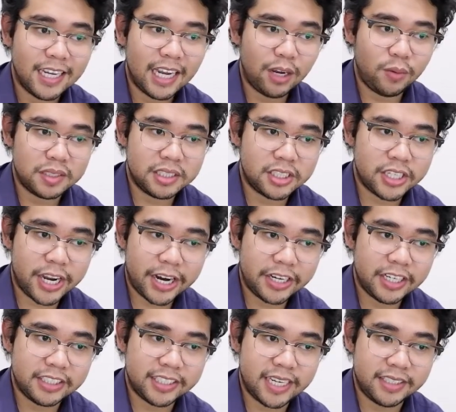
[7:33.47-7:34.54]
I was scared
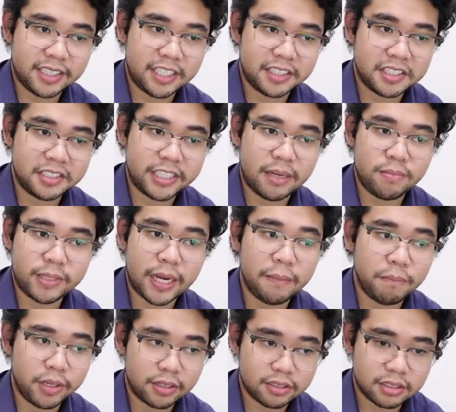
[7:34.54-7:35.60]
and excited at the same
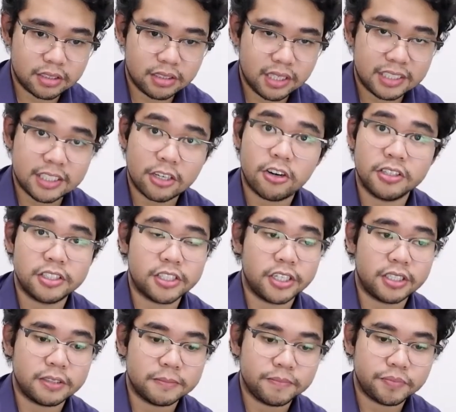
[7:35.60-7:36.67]
time because it's a concert.